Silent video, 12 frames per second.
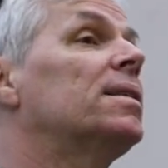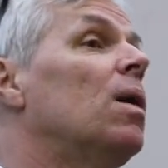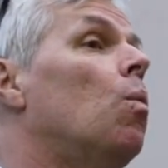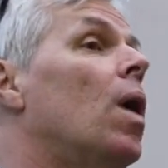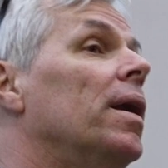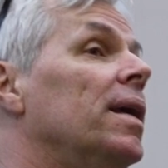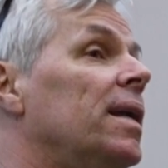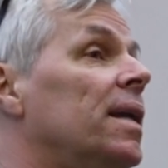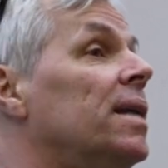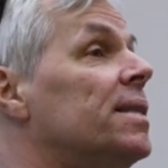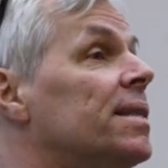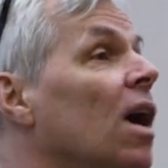they want it
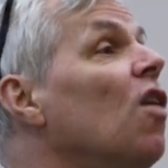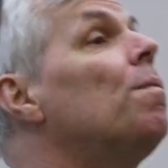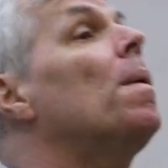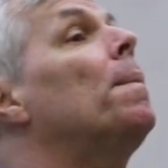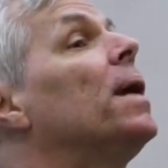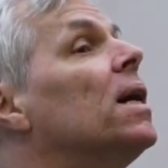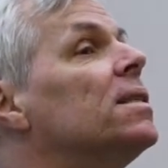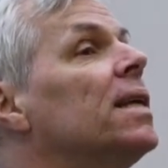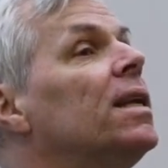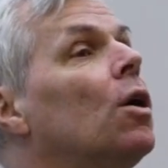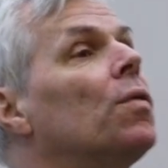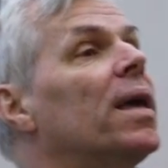itself, but because
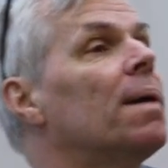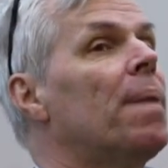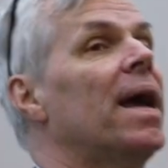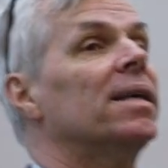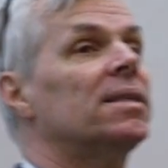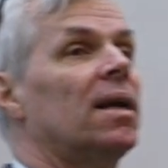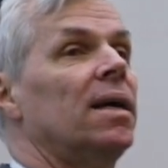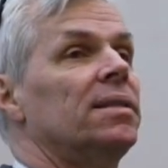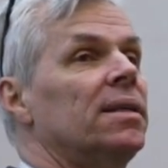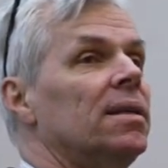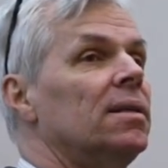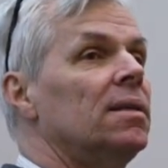they know they can pass it on
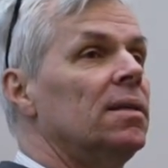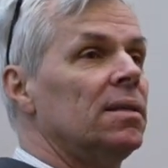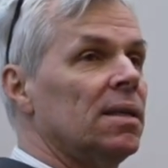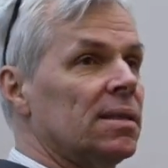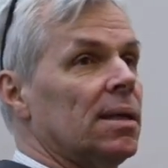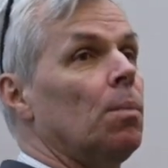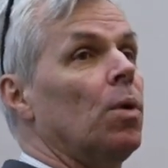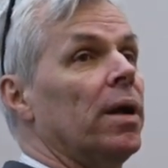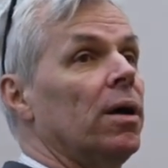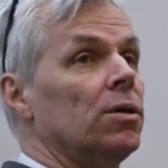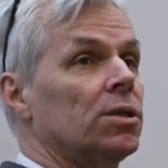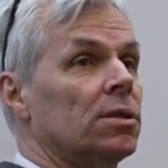to someone
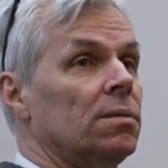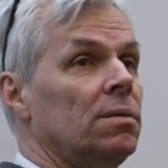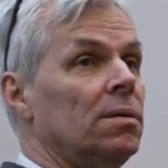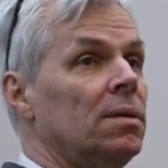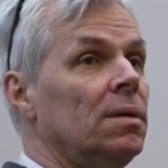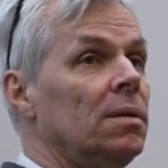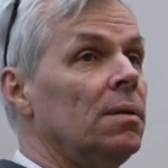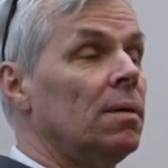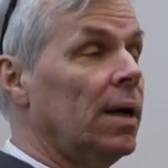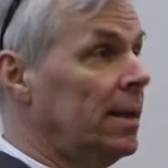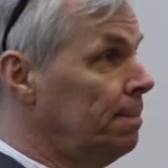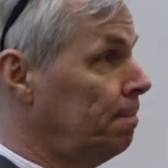else.
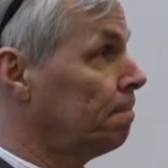Right?